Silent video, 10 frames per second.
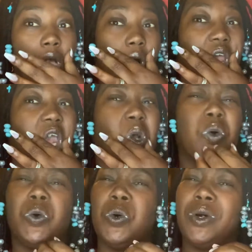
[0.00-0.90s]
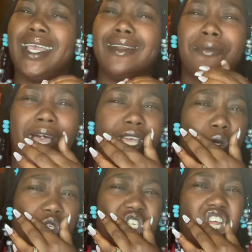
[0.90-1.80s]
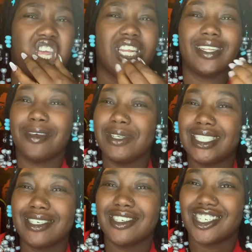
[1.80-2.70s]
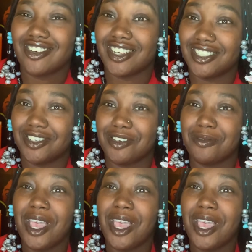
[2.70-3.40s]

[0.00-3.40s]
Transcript: Okay, ooh, and the way you shaded, let me see your transcript.